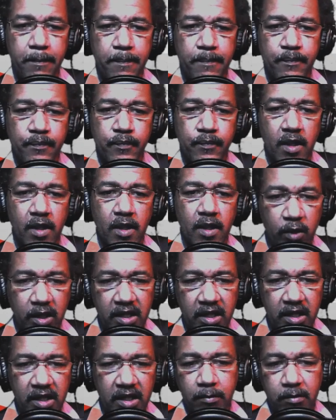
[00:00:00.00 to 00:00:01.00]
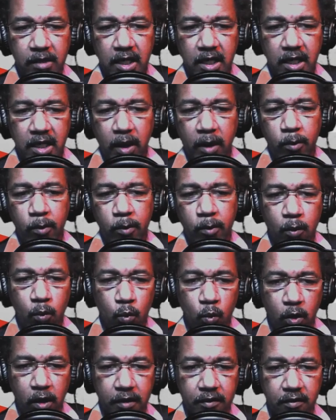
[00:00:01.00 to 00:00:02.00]
If we let them get away with it
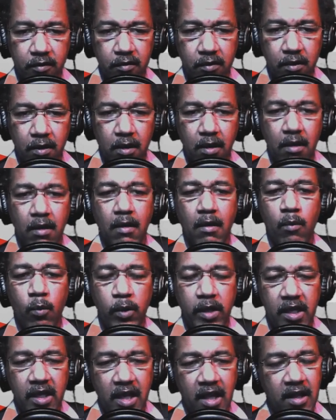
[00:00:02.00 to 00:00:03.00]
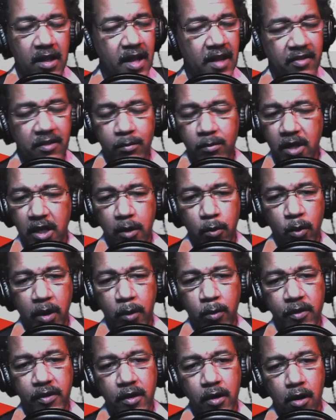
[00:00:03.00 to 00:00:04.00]
once, let them get away with it
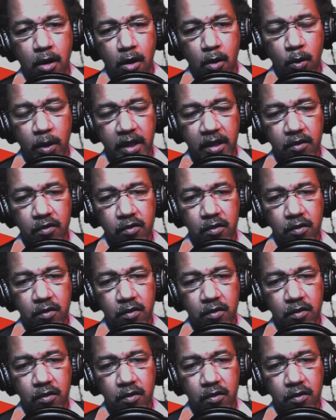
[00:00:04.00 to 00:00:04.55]
always.